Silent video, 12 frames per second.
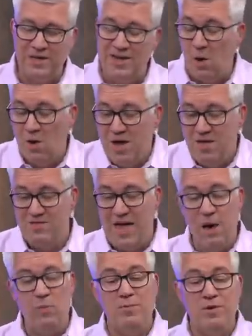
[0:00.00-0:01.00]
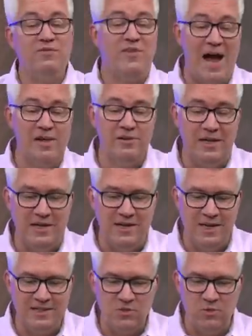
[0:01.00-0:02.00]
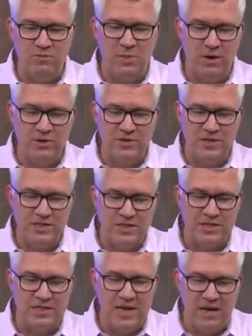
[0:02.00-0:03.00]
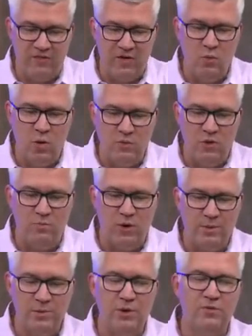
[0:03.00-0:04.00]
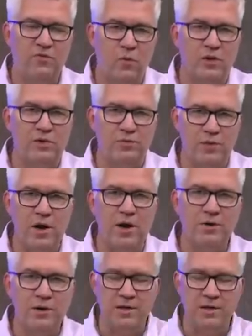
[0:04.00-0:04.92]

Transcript: Now, that would be validated, that sort of bearish thesis, if and when we break below forty-three hundred.